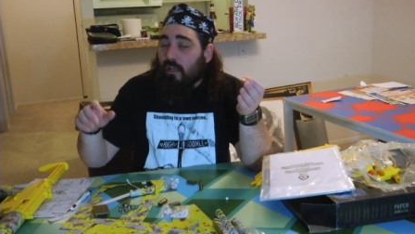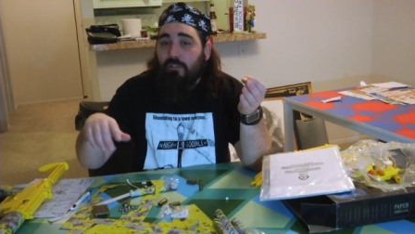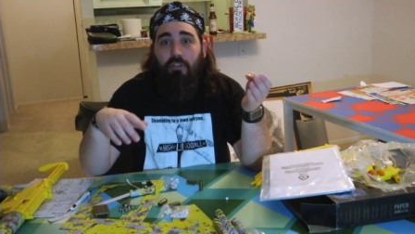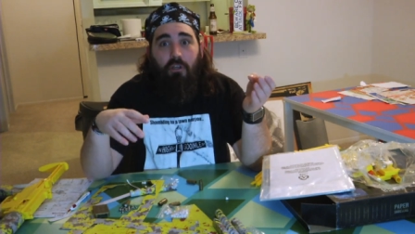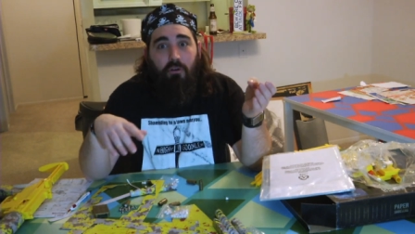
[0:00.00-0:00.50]

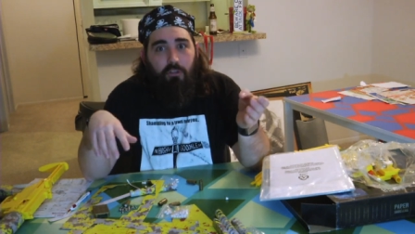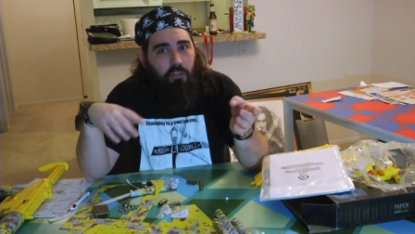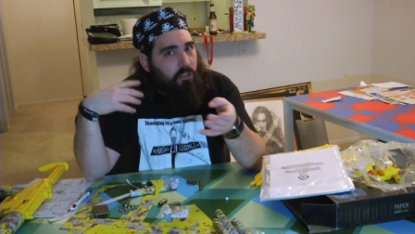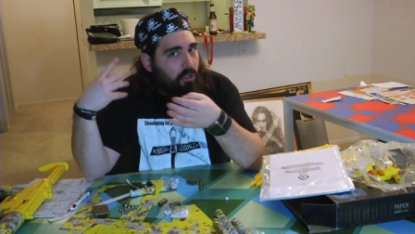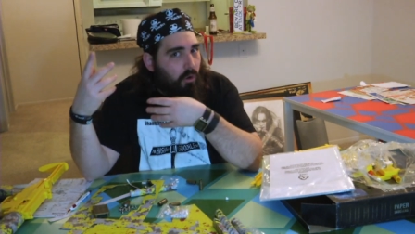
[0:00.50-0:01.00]
so
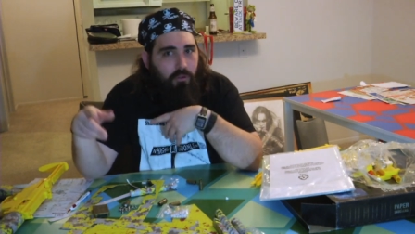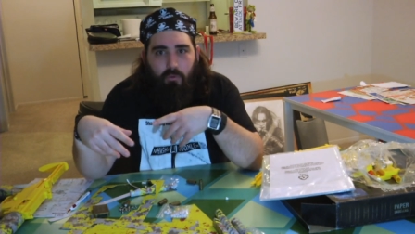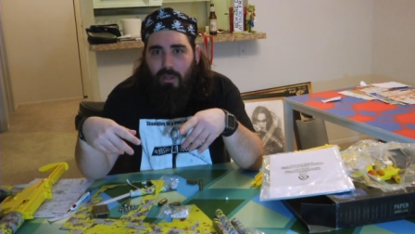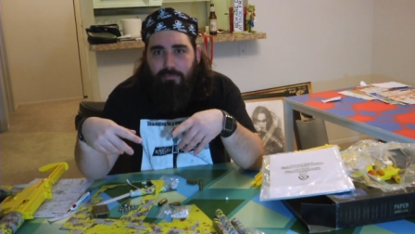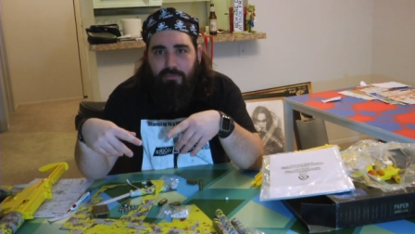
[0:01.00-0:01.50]
you can go to
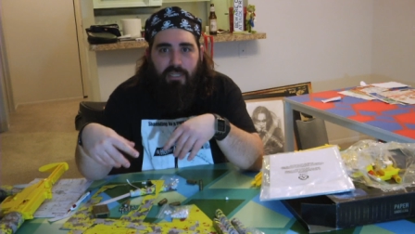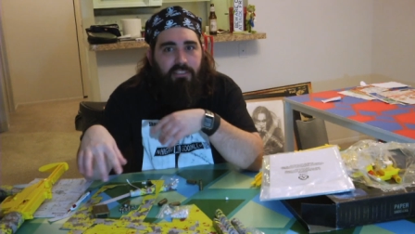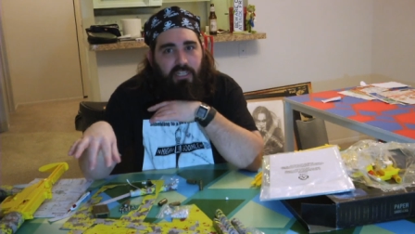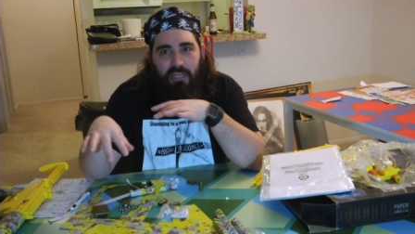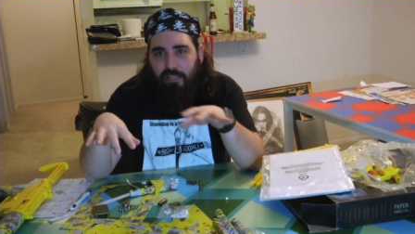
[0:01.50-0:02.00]
their
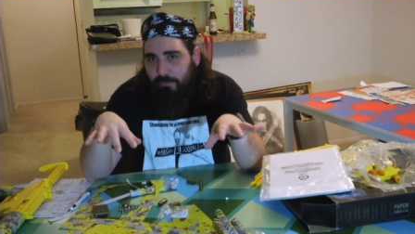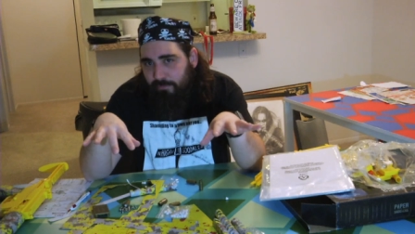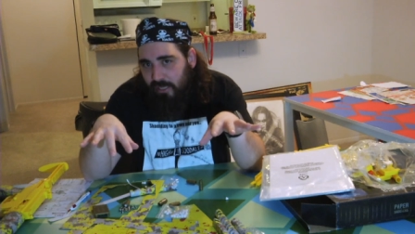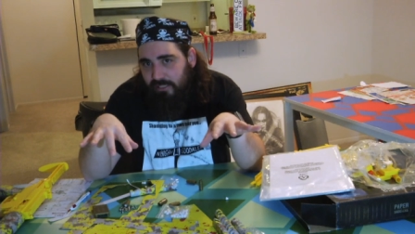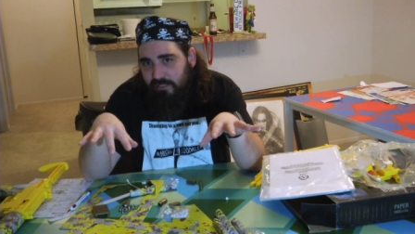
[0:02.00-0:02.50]
website, check out the
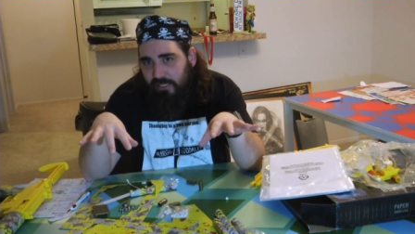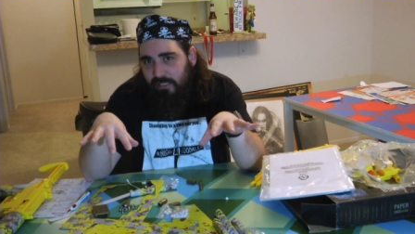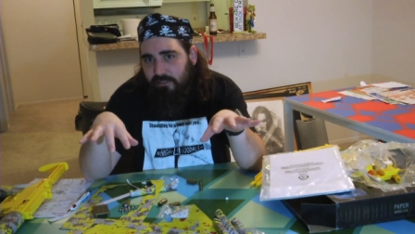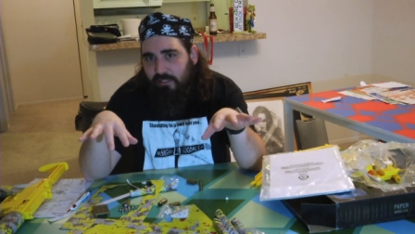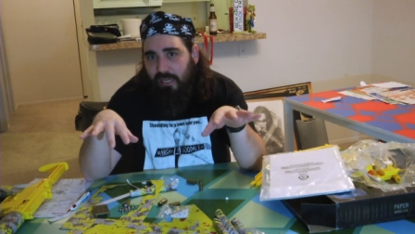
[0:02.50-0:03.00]

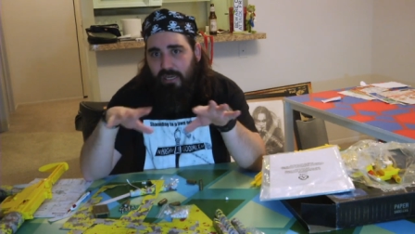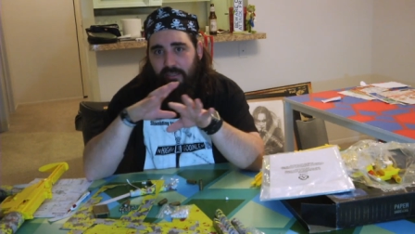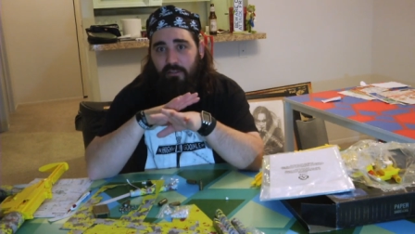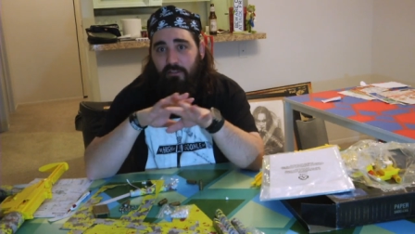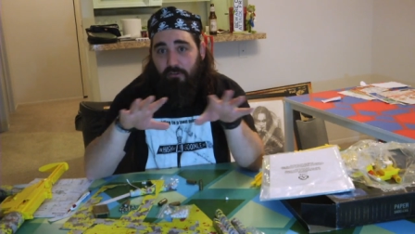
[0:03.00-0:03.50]
pricings,
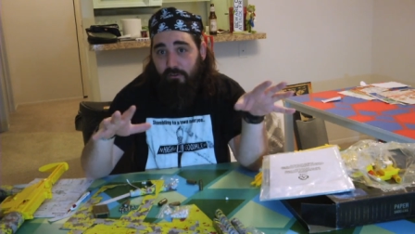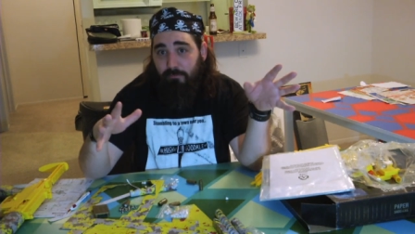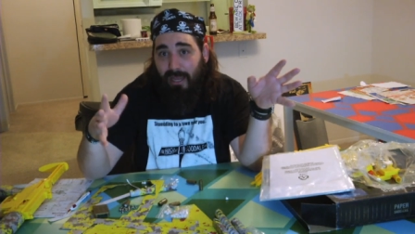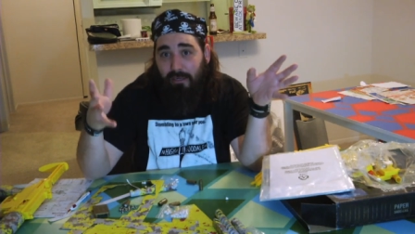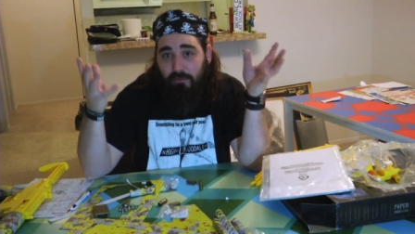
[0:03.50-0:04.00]
and their other
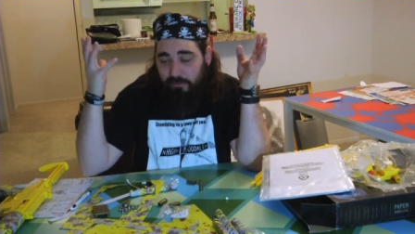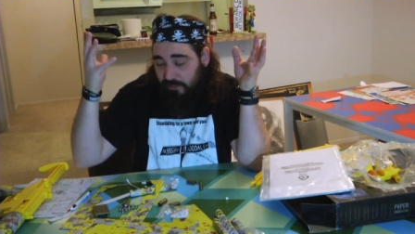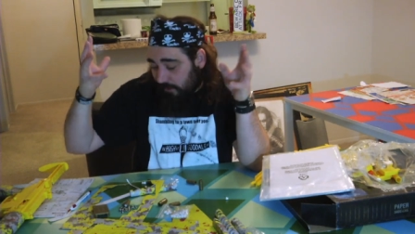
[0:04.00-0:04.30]
models